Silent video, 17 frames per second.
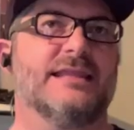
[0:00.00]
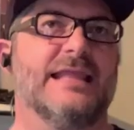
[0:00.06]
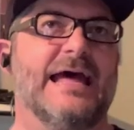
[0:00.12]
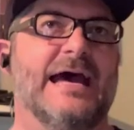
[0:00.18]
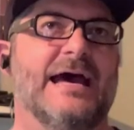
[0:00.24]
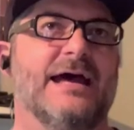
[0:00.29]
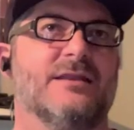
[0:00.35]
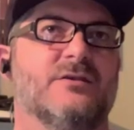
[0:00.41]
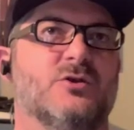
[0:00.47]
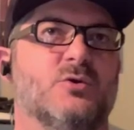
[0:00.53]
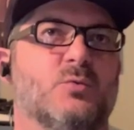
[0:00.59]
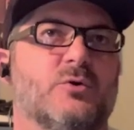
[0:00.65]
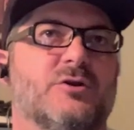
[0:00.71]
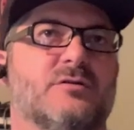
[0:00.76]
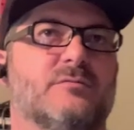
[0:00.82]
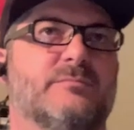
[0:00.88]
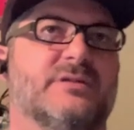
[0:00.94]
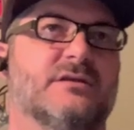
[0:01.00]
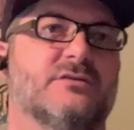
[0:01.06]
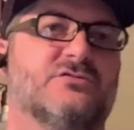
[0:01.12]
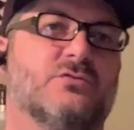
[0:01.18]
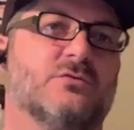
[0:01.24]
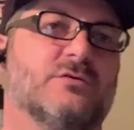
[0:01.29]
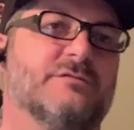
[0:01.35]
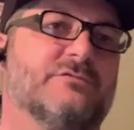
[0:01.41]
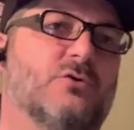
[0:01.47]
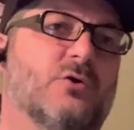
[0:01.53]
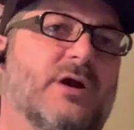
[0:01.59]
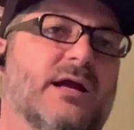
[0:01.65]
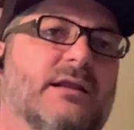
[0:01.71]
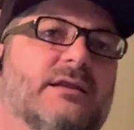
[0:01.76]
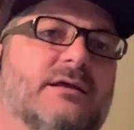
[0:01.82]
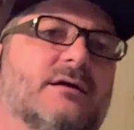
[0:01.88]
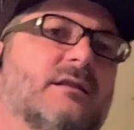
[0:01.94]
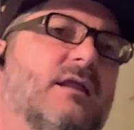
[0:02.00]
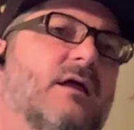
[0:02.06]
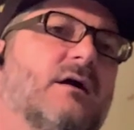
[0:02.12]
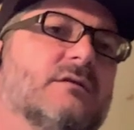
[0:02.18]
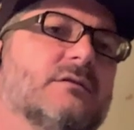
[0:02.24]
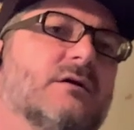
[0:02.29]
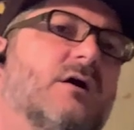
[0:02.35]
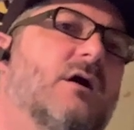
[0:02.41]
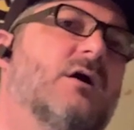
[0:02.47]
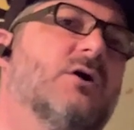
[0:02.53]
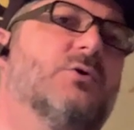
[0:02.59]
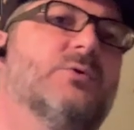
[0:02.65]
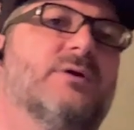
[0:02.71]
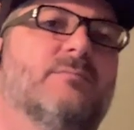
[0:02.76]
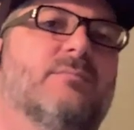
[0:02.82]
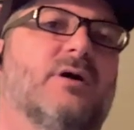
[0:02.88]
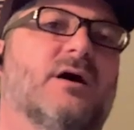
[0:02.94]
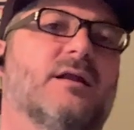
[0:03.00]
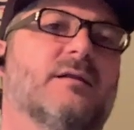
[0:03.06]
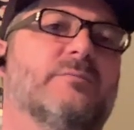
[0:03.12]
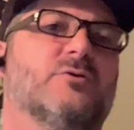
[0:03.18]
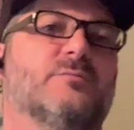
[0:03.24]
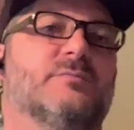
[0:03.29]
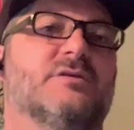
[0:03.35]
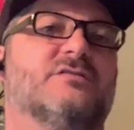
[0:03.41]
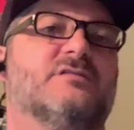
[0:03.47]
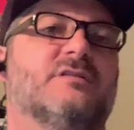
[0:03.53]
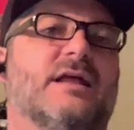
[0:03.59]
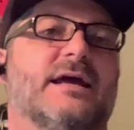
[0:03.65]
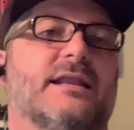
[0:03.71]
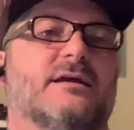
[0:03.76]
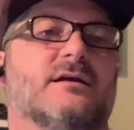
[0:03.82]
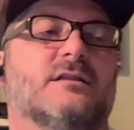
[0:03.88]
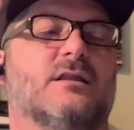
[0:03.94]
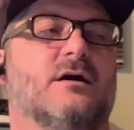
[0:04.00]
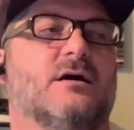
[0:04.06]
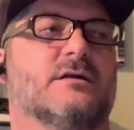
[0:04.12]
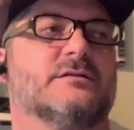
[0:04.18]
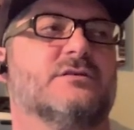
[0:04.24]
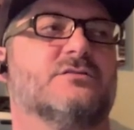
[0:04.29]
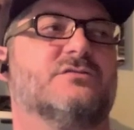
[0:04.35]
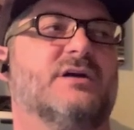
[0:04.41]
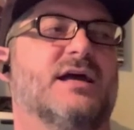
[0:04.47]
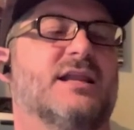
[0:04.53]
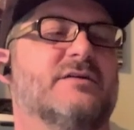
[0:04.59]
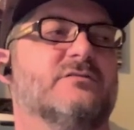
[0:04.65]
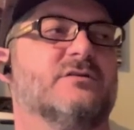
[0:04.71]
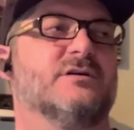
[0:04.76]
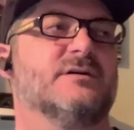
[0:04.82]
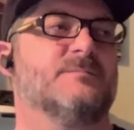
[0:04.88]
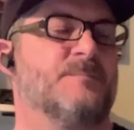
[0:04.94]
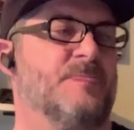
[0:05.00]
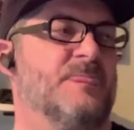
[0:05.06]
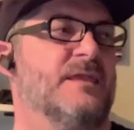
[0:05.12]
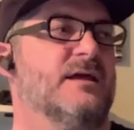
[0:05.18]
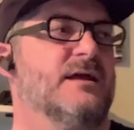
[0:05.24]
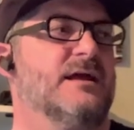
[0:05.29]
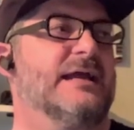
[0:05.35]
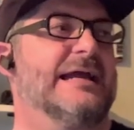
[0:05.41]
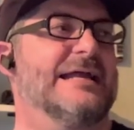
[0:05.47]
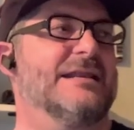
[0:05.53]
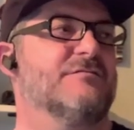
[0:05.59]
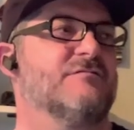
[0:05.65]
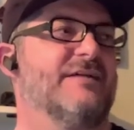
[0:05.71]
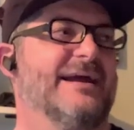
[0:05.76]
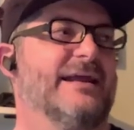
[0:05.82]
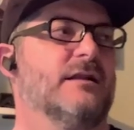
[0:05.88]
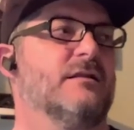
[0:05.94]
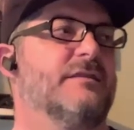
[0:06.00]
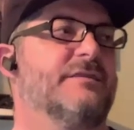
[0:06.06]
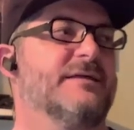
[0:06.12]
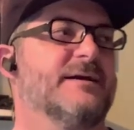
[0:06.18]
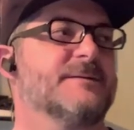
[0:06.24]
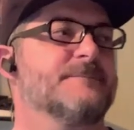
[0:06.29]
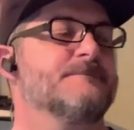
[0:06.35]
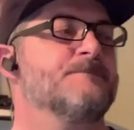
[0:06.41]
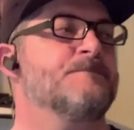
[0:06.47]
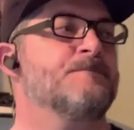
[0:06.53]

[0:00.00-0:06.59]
that, you wouldn't be sort of grinding along the concrete bottom. You'd be sliding along this kind of vinyl thing.